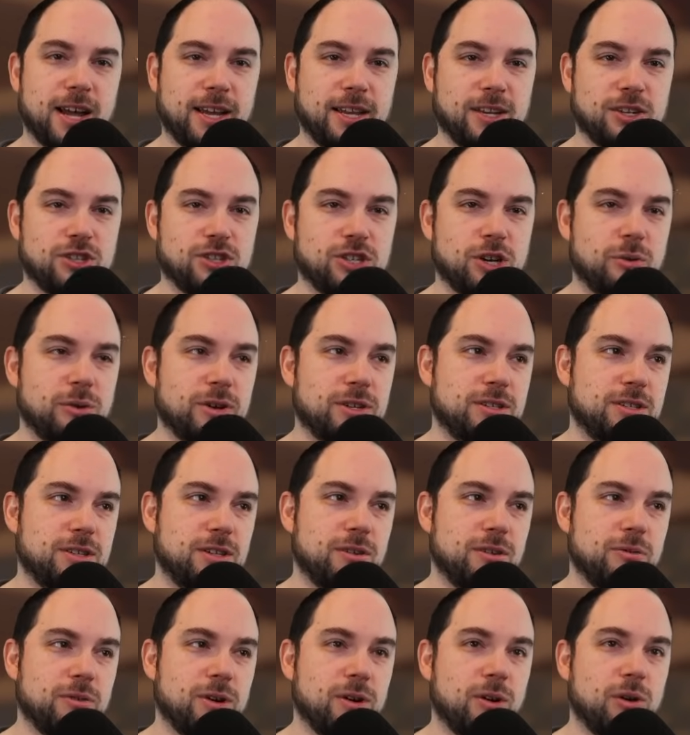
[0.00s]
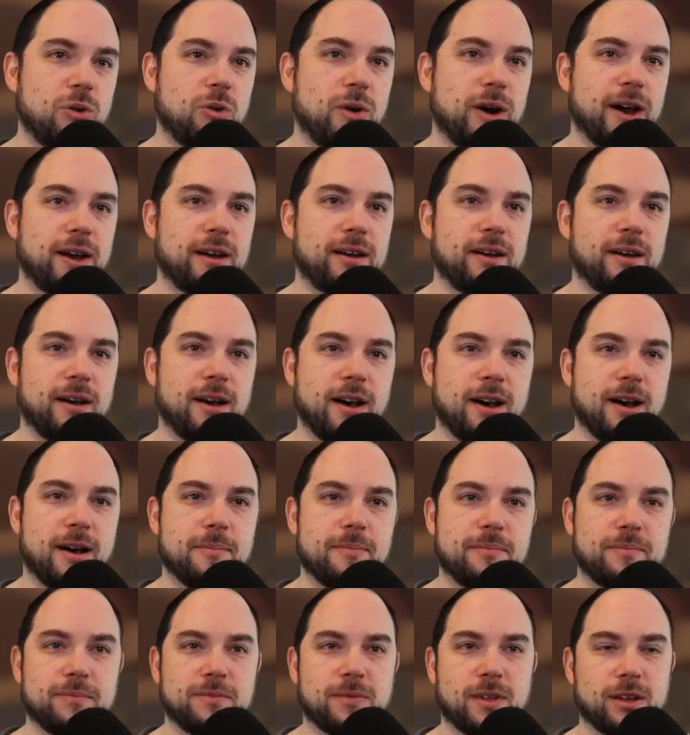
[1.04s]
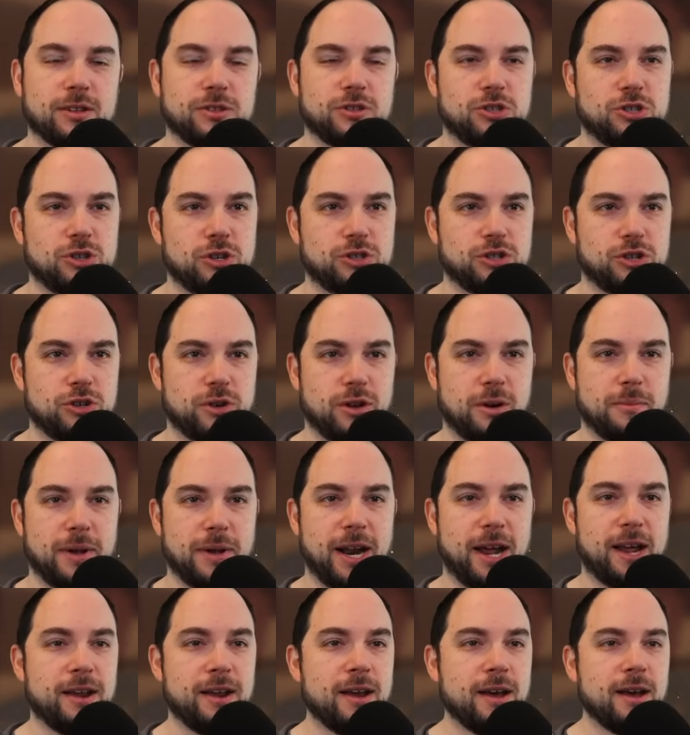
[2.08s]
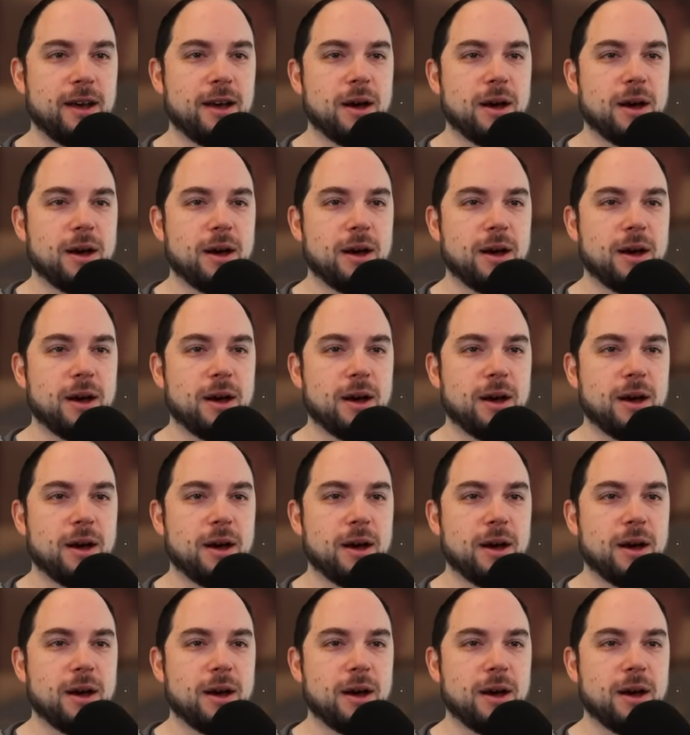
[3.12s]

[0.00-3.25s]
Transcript: I can show it to you real quick. I'll show you in a minute.